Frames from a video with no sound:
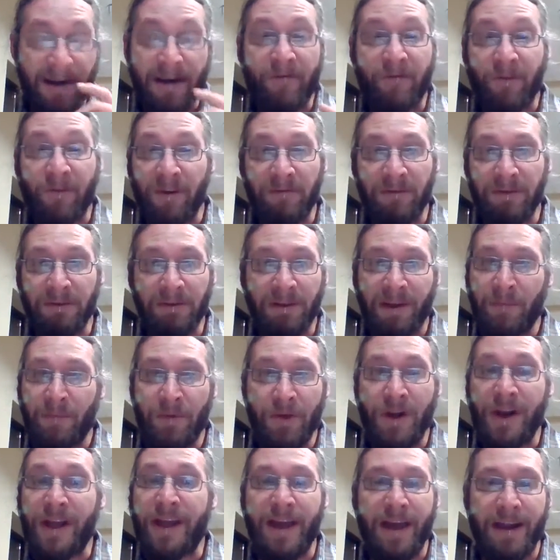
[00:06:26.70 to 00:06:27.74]
I never even
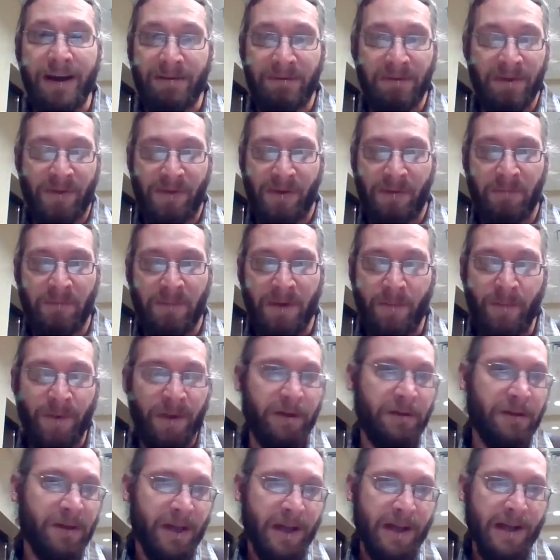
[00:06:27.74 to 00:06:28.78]
communicated with him. I
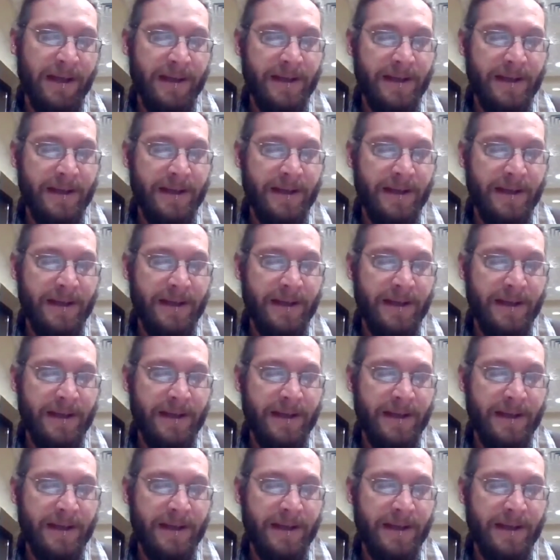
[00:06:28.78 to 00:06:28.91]
mean,